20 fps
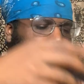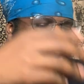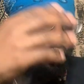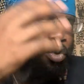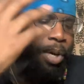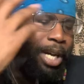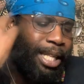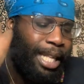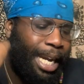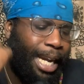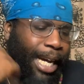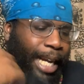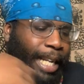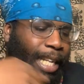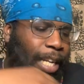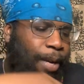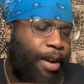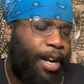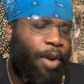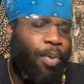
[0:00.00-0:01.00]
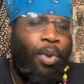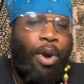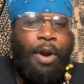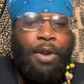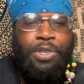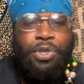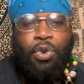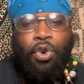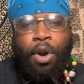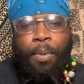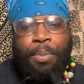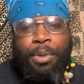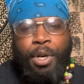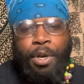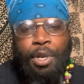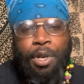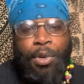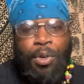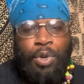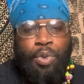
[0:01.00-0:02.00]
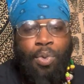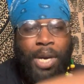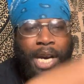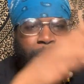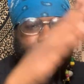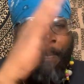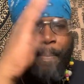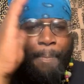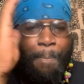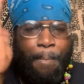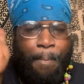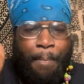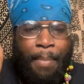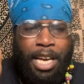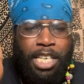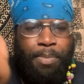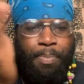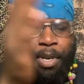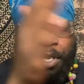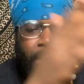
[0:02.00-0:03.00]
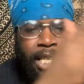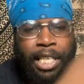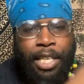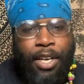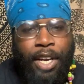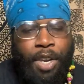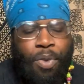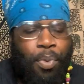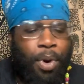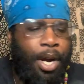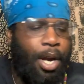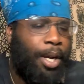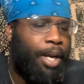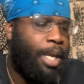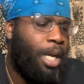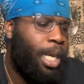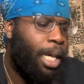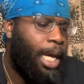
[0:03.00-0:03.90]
Doing a lot of clearing work, Scorpio. You're doing a much clearing work.